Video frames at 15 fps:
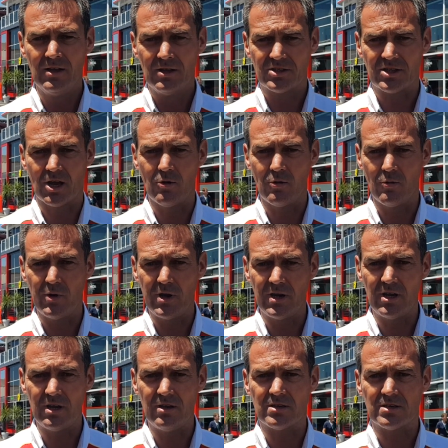so we
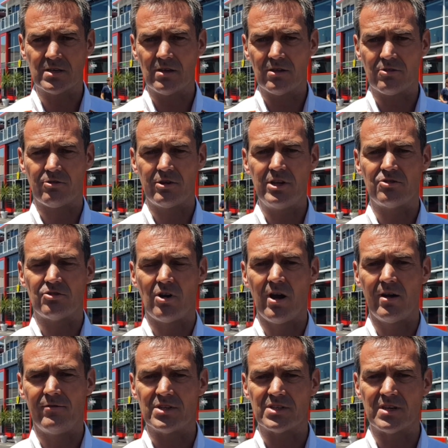need three
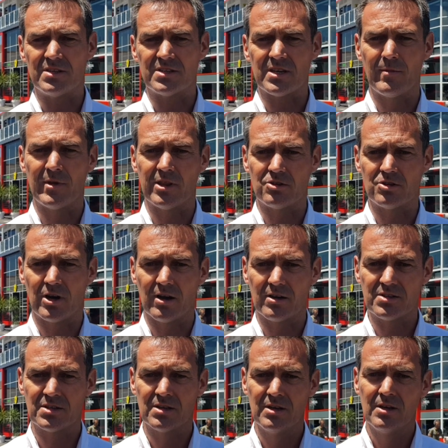drivers in some of the
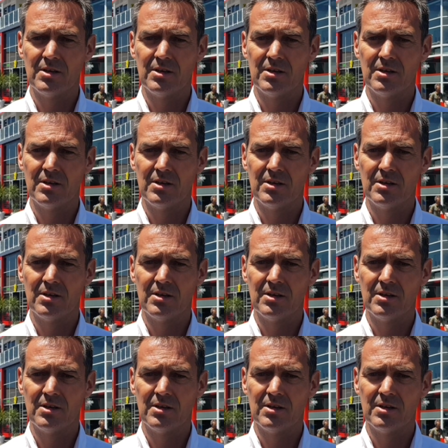trucks.